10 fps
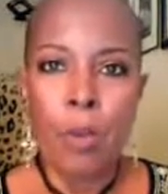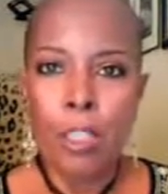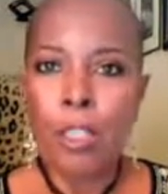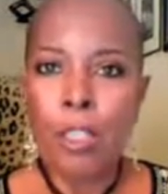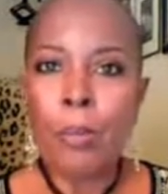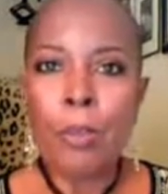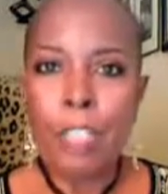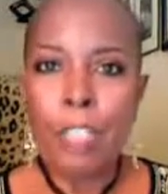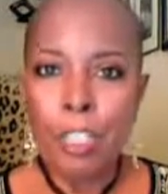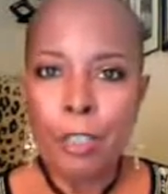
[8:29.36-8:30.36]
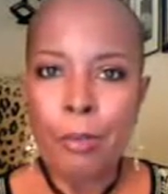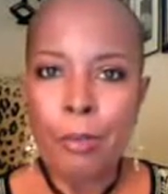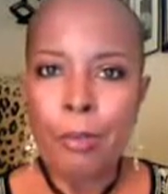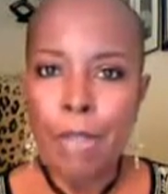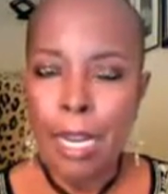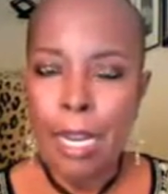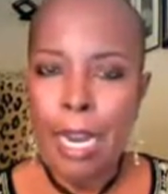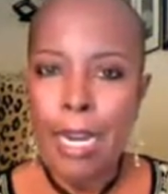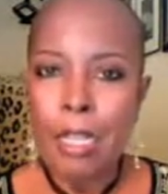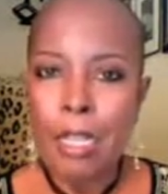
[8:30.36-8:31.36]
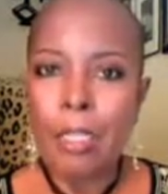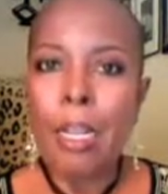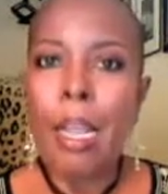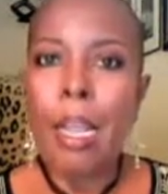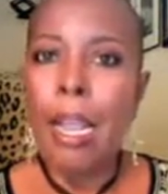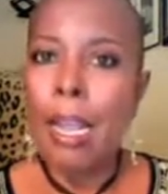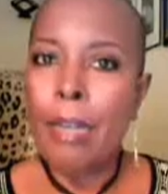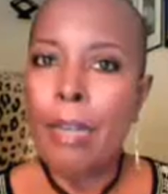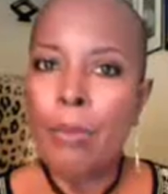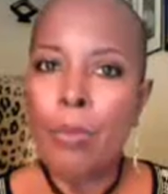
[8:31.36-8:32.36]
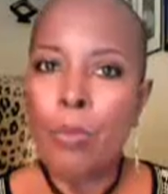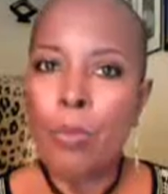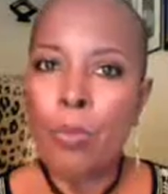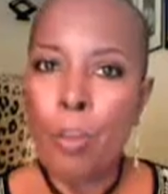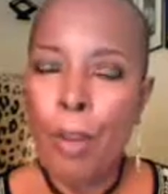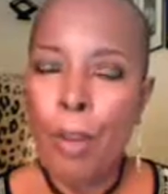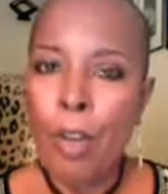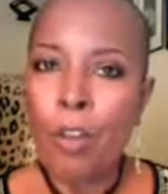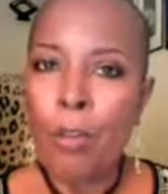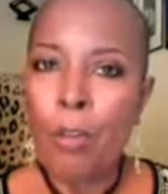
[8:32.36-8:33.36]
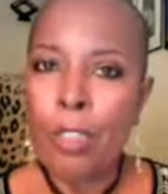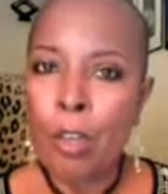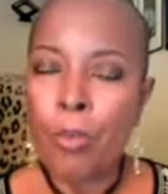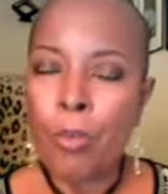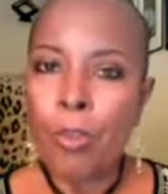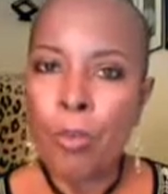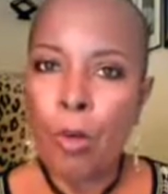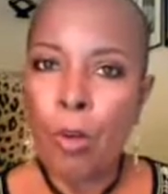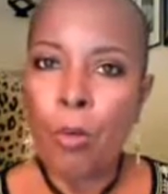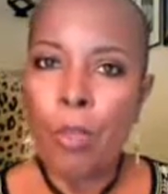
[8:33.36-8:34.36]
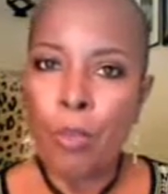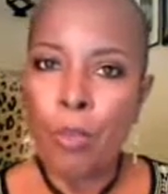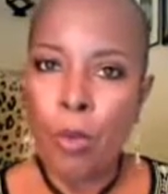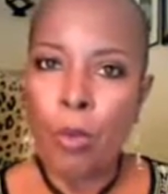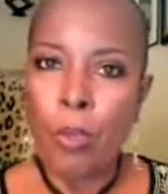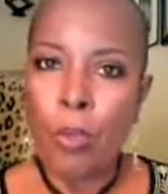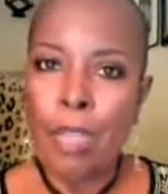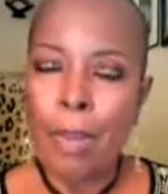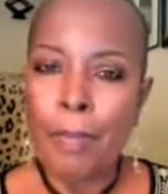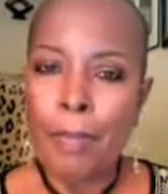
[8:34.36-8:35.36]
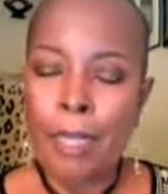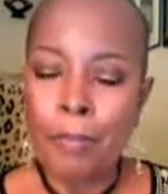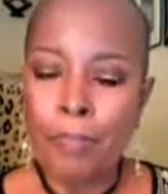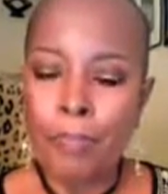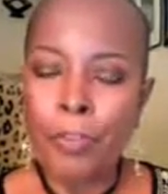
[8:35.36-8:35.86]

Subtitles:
questionable tissue at hand, and depending on the result, you'll know as well what's happening.